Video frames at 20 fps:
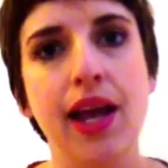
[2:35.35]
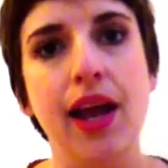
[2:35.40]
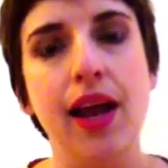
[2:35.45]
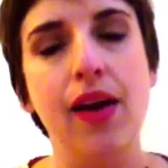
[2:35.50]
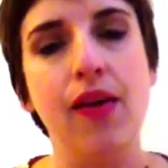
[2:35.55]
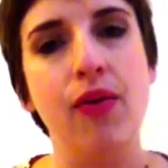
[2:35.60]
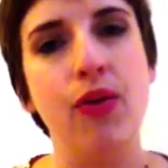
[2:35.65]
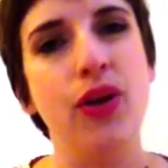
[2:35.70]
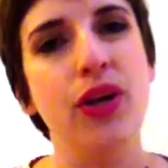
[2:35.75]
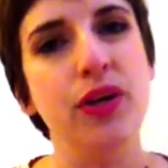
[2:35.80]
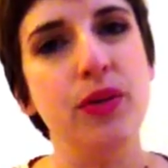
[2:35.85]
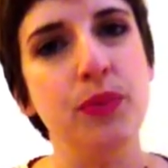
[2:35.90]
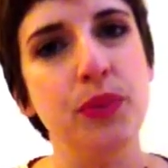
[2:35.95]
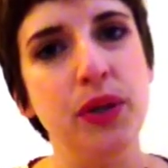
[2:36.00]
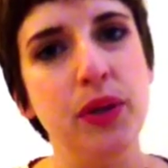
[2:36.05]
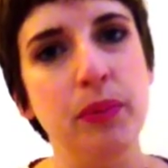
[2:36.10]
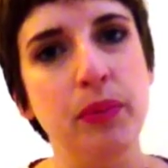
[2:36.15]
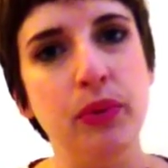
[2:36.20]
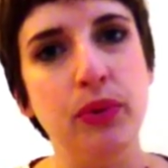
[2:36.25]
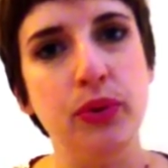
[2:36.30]
And a lot of
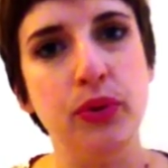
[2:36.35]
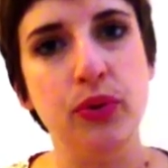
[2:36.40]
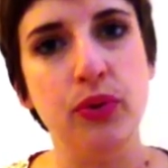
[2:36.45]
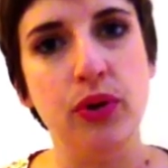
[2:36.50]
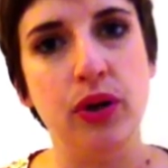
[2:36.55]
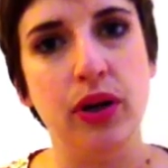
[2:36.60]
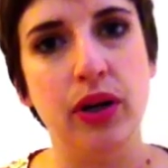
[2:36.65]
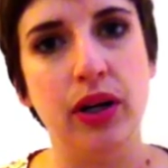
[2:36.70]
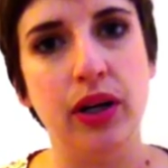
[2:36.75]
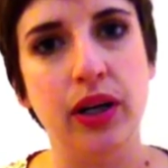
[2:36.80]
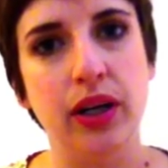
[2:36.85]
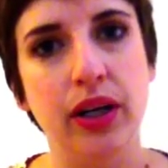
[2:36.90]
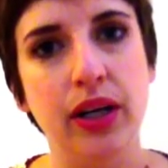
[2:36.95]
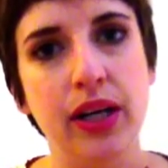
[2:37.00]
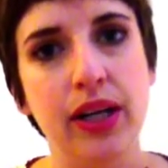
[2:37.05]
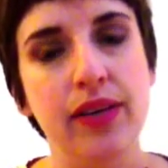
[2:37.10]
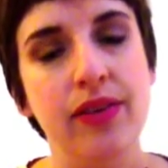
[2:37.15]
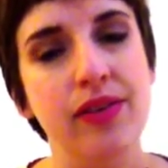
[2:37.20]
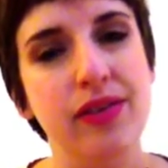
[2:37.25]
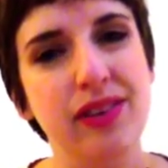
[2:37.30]
people who are
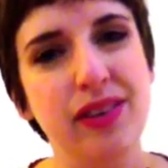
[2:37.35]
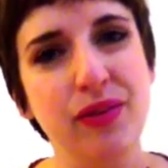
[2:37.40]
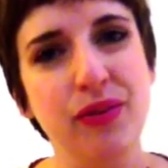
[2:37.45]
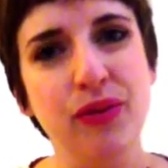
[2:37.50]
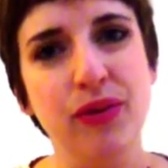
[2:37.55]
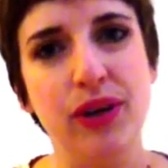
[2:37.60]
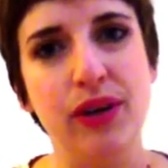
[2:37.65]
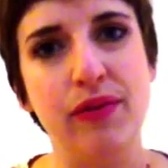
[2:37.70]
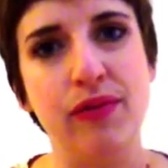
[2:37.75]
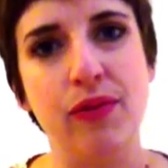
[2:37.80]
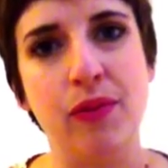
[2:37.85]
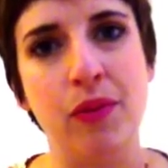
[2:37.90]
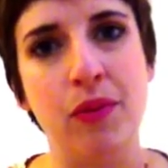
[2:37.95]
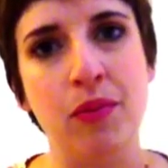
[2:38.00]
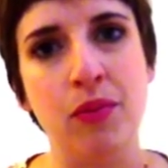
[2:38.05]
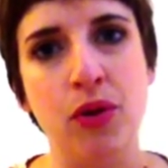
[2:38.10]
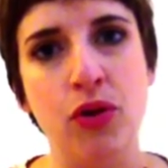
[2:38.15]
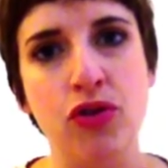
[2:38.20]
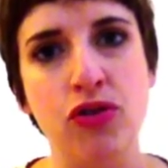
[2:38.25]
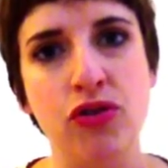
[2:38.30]
suffering from
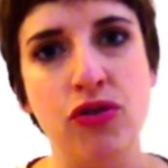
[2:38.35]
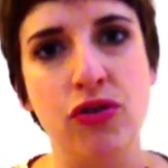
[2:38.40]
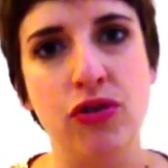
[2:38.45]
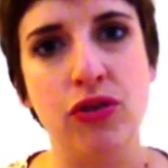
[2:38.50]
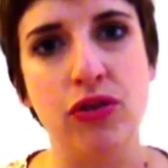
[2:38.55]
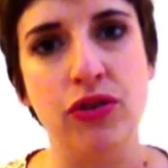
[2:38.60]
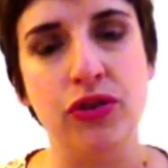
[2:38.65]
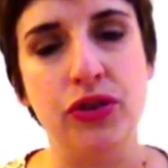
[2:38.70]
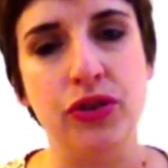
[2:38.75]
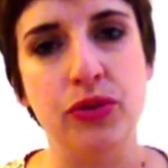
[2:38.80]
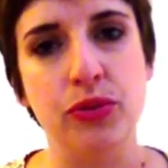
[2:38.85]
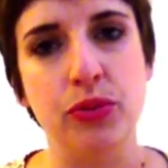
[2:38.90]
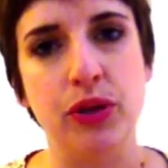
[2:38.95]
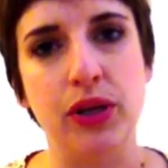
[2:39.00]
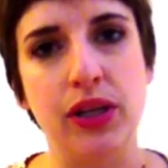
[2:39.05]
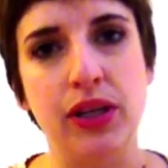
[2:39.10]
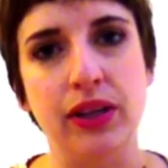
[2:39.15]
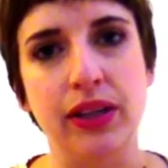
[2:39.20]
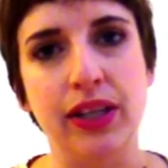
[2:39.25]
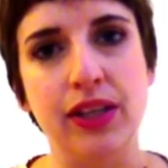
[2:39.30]
emotional
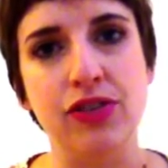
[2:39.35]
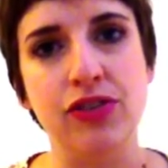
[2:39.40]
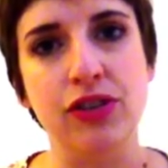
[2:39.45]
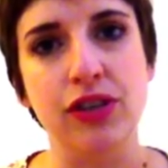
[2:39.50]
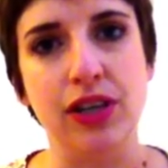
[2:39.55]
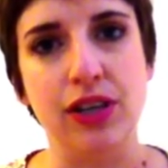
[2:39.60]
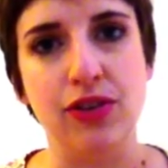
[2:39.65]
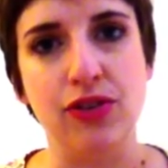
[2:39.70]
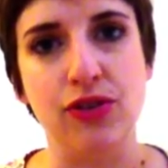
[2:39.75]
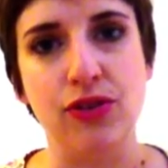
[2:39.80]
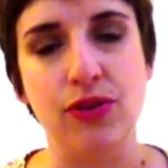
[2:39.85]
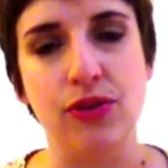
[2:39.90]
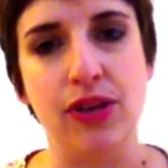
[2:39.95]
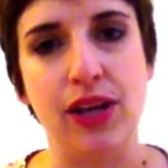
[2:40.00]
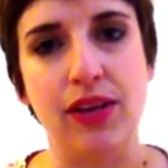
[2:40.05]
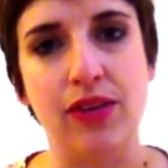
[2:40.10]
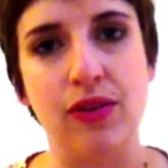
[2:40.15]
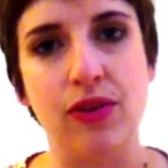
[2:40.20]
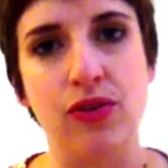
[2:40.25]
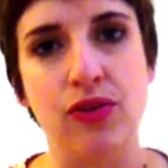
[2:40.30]
dysregulation issues
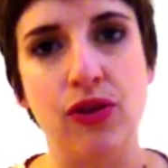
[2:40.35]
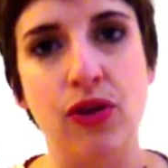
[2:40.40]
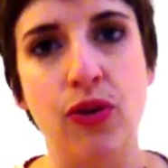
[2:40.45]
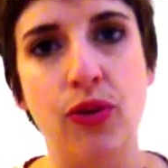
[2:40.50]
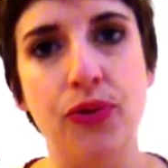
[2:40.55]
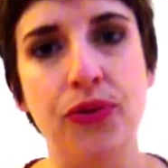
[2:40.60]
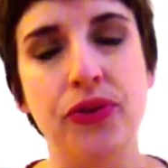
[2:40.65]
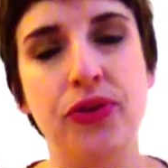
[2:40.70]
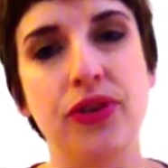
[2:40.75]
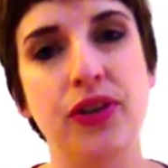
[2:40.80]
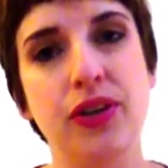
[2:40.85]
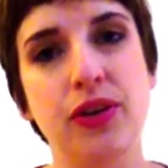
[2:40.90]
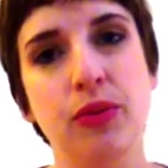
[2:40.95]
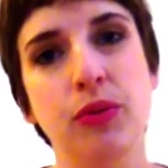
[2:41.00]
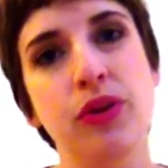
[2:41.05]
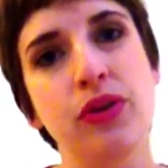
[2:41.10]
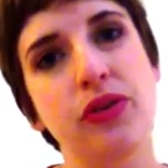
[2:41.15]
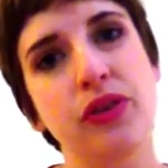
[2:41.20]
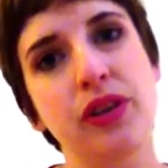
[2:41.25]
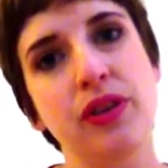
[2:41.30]
as adults didn't
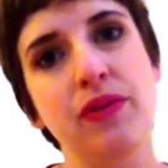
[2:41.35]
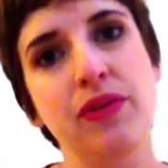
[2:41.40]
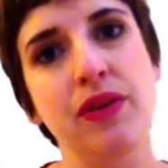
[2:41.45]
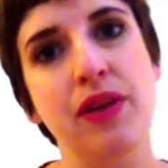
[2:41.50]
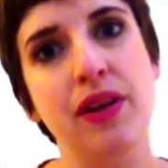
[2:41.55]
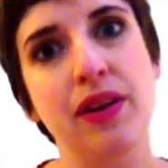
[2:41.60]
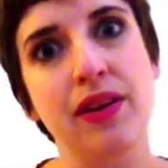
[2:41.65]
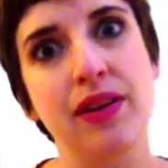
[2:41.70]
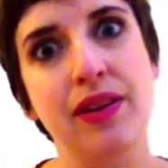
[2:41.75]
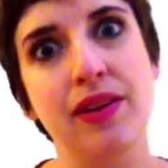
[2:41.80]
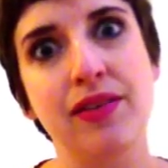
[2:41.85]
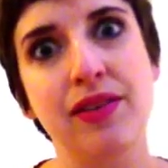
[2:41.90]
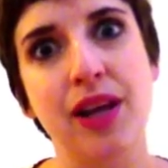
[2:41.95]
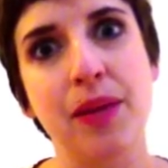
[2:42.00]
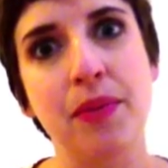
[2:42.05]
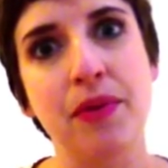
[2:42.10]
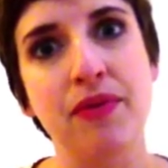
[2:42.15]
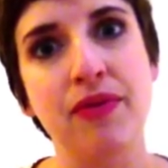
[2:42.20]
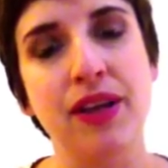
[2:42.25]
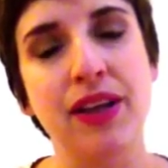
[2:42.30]
receive the
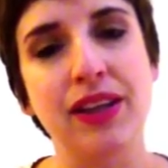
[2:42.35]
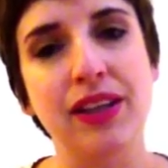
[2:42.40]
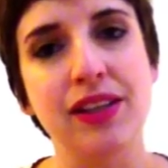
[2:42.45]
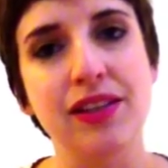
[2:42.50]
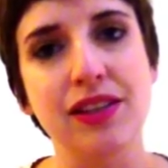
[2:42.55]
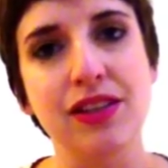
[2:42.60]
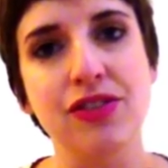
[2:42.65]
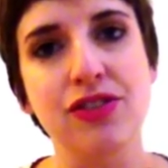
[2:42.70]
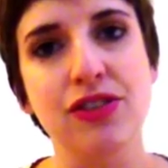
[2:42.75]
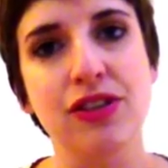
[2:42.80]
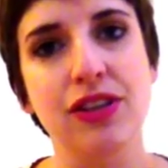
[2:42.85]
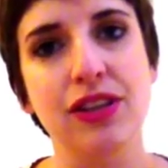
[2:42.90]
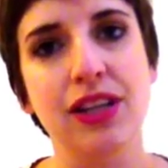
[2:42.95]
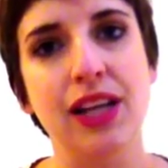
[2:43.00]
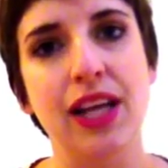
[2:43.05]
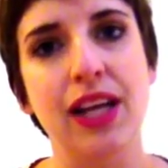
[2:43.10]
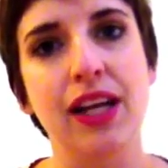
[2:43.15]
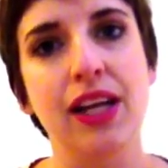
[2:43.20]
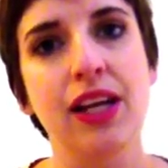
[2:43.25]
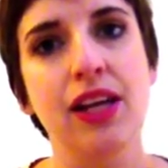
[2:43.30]
type of validation
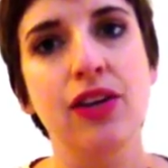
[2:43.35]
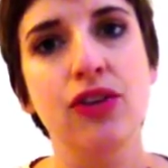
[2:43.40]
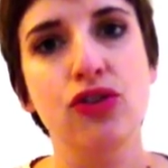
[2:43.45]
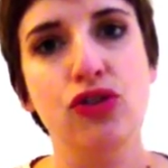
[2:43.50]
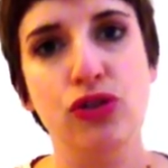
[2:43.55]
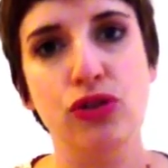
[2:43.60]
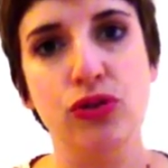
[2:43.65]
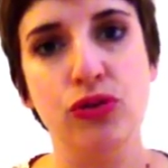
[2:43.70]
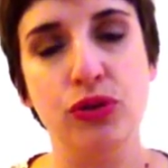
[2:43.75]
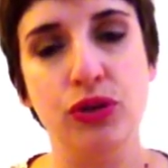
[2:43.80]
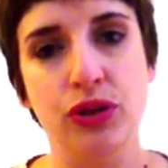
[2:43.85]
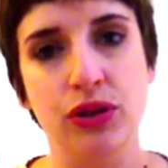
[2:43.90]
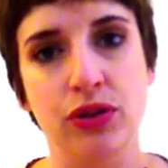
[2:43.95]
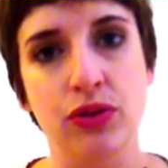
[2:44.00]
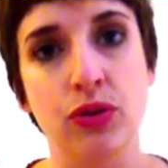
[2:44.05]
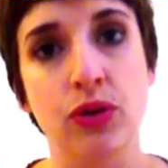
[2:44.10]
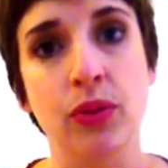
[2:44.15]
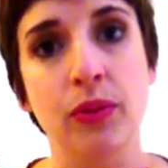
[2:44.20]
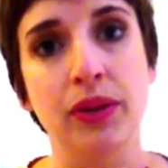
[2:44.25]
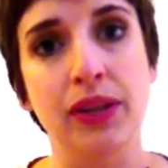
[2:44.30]
that children
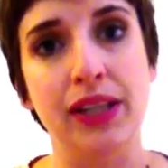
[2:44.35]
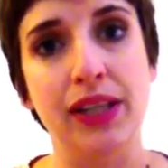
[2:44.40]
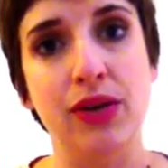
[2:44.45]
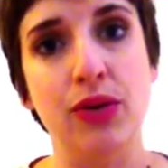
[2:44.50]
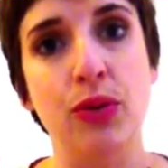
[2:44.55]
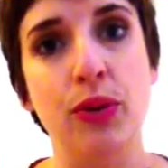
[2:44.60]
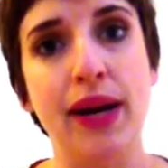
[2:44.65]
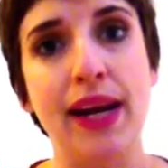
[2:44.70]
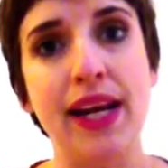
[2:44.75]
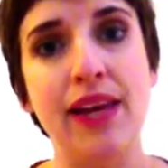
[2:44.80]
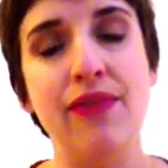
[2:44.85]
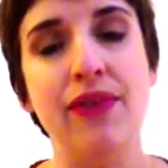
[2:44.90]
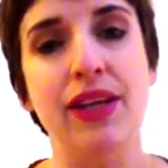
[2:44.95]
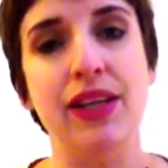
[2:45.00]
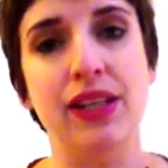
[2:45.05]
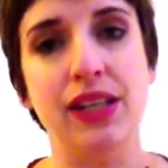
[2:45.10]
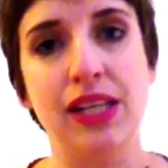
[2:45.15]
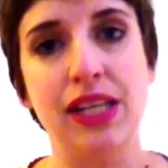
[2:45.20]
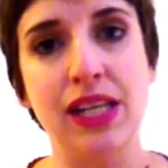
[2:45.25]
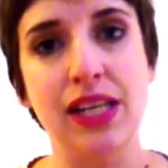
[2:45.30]
normally crave
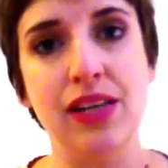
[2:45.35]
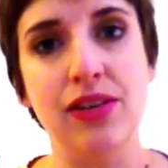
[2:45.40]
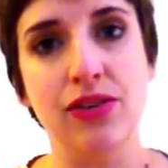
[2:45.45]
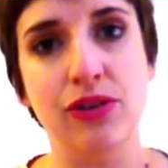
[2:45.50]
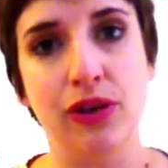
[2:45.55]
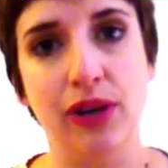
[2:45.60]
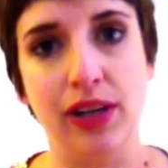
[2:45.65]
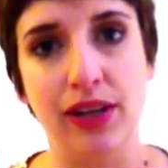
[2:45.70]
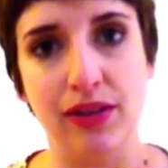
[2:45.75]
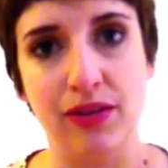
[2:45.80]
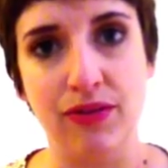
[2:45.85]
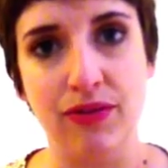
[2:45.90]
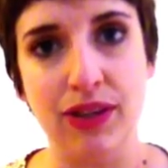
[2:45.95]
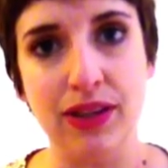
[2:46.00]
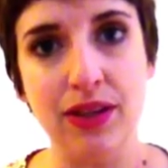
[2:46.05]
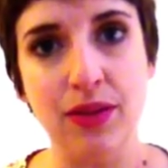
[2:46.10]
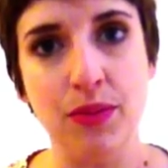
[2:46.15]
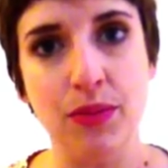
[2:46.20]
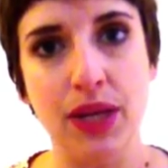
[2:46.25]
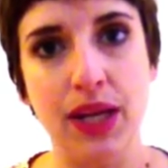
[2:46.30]
and need during
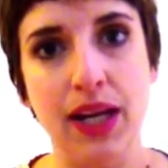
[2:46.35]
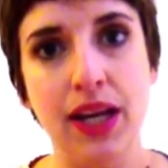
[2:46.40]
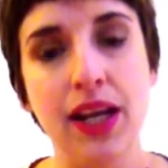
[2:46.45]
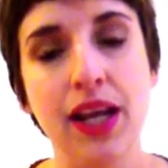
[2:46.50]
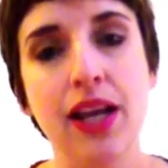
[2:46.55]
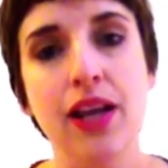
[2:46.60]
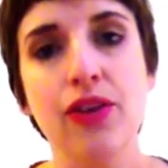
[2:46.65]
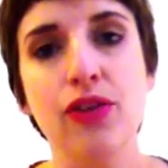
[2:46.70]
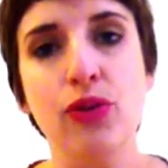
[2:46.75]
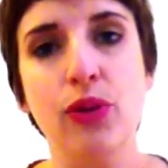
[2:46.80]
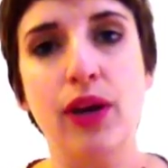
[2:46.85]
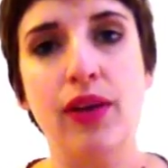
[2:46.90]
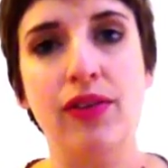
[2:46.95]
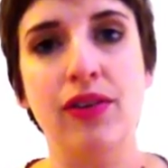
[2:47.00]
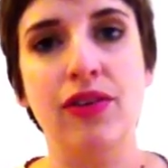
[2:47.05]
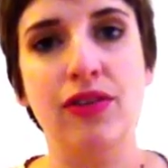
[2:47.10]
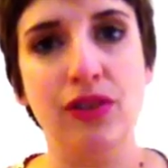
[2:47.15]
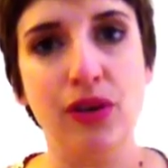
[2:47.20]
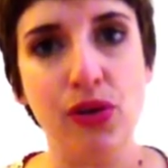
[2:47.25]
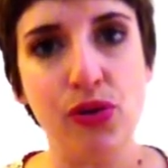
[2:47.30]
development. So as
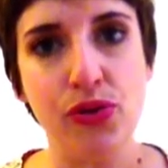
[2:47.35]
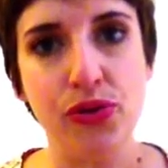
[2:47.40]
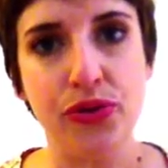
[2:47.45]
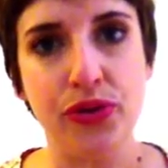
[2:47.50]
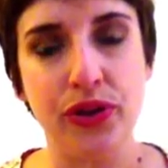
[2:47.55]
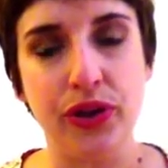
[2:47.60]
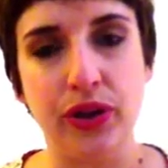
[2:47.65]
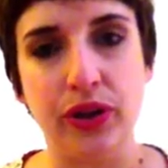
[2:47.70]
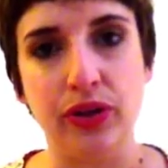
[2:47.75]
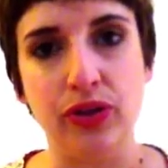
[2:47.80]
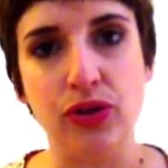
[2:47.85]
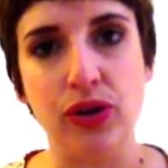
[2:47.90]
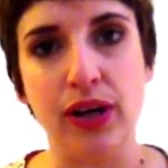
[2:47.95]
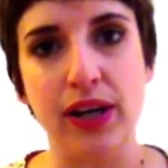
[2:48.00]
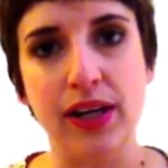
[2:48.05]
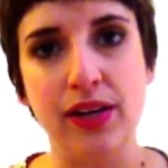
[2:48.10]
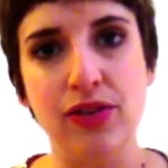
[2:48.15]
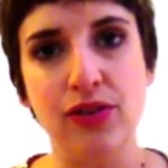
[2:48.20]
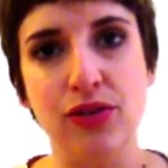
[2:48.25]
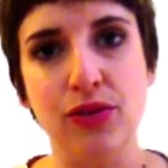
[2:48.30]
adults, they're
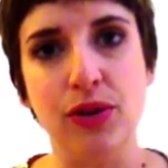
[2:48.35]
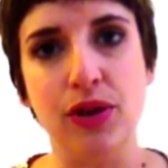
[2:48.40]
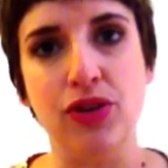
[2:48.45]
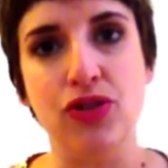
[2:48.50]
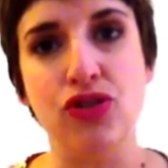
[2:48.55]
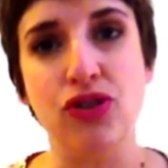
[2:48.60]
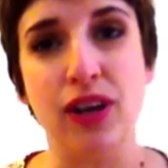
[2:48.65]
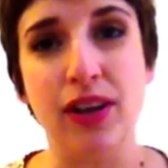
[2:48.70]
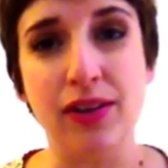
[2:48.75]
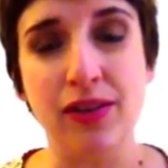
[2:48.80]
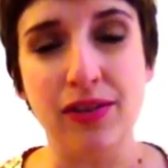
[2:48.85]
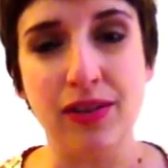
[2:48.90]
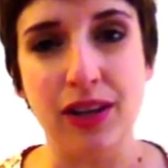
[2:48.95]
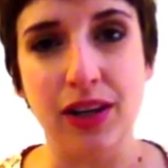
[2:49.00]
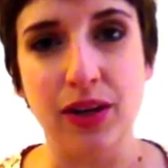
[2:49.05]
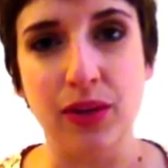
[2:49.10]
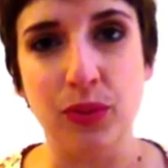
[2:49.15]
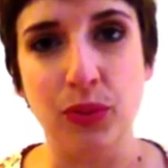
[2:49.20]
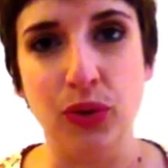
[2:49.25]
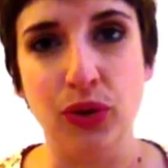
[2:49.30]
trying to adjust
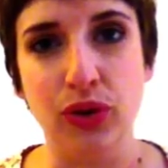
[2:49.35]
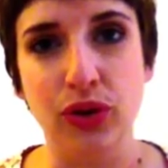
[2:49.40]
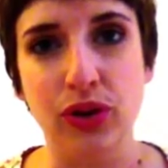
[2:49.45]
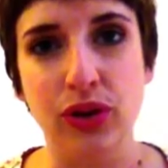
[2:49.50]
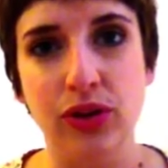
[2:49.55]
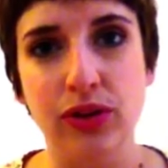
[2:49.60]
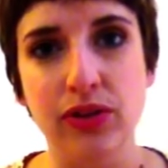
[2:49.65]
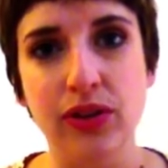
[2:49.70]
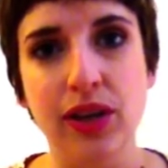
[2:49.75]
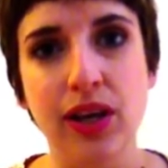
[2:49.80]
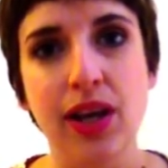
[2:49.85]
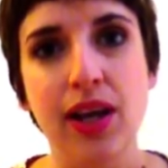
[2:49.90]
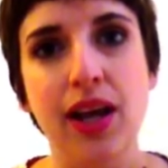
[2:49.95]
in a world